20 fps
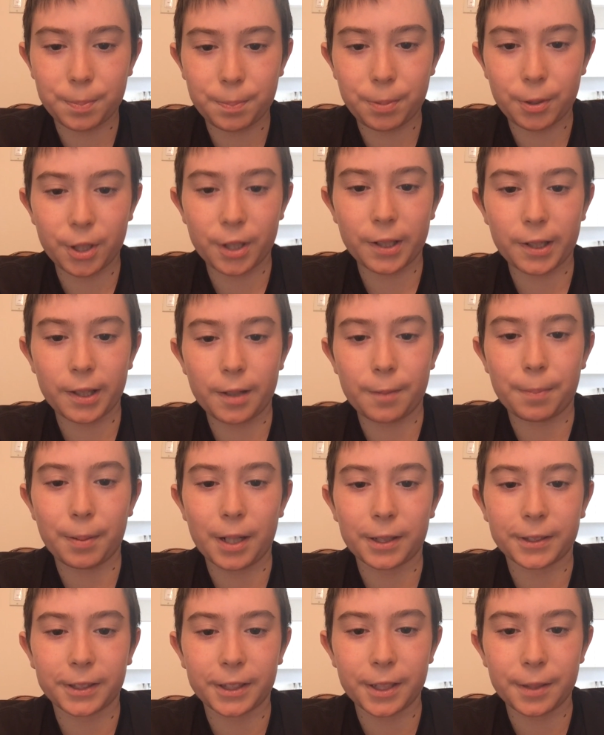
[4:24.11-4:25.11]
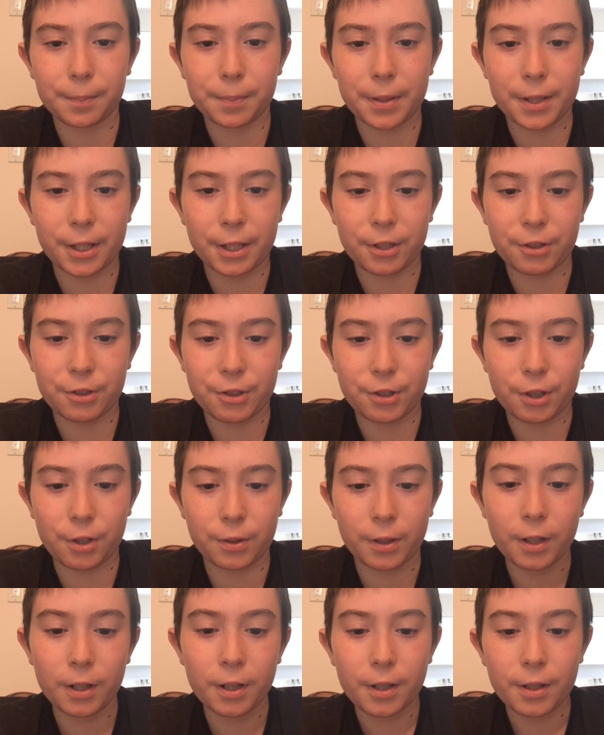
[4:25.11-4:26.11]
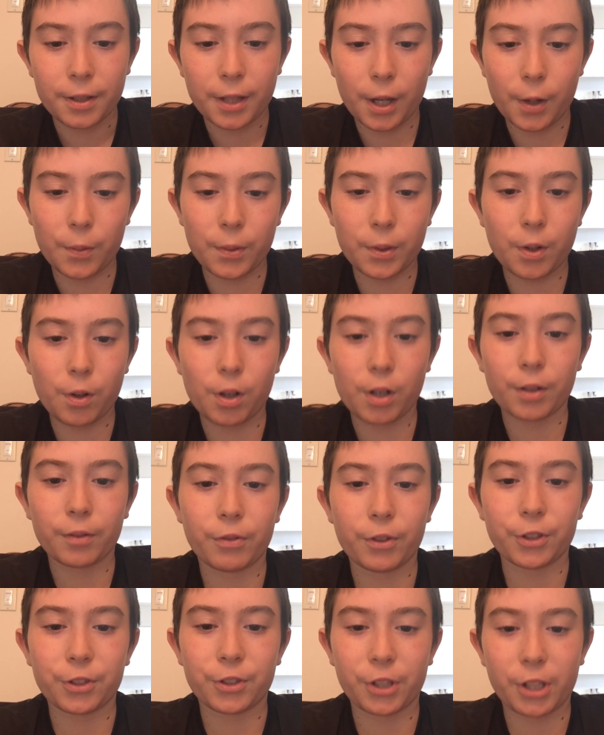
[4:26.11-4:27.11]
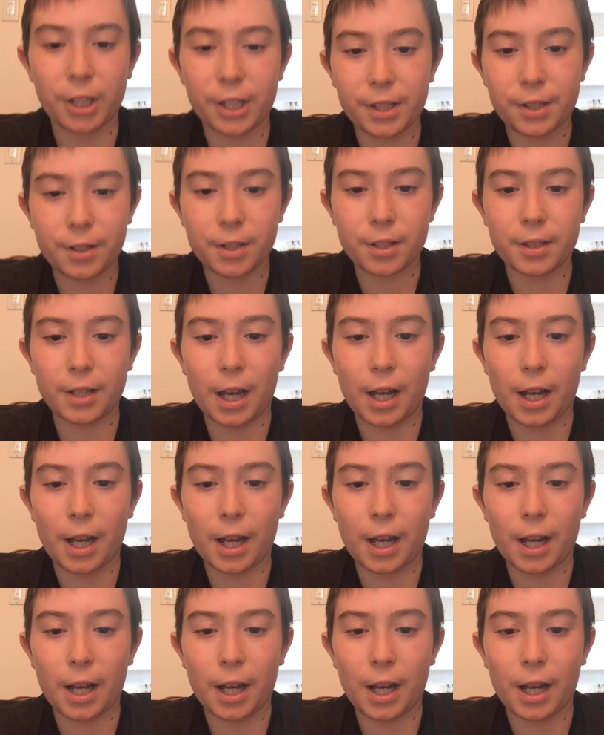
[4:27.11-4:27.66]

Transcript: putting the puck deep in their zone, they were going for changes.